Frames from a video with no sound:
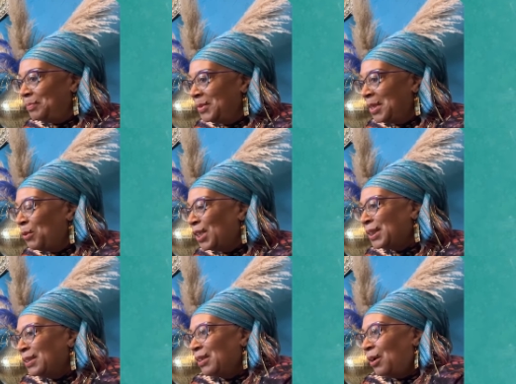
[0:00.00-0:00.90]
there
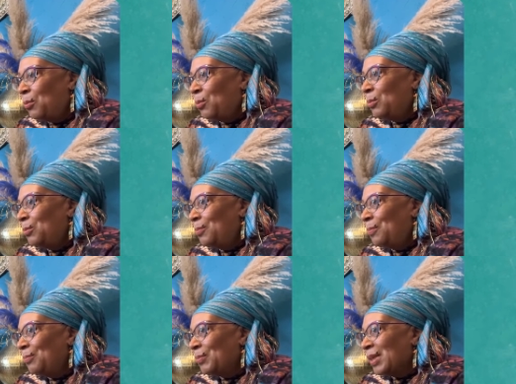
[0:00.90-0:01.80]
wasn't a
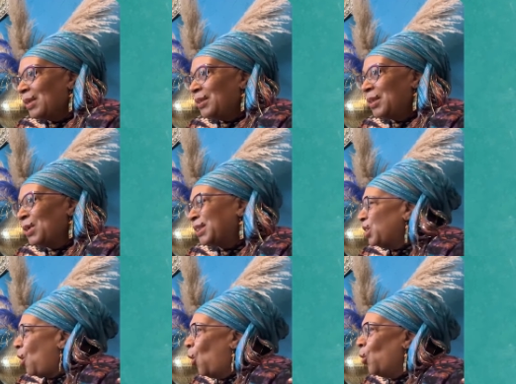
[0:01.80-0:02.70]
there
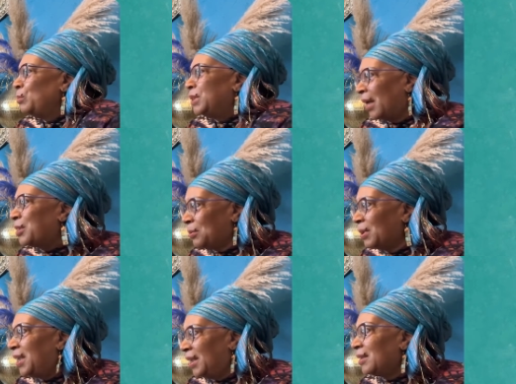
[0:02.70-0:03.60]
wasn't home
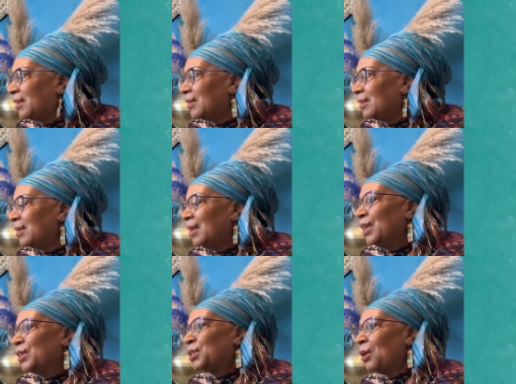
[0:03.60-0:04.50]
decorating, Right,
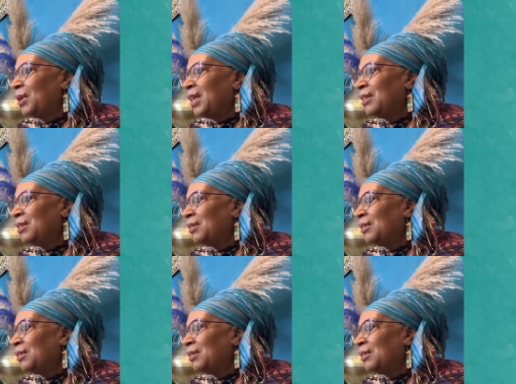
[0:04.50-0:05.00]
right. So either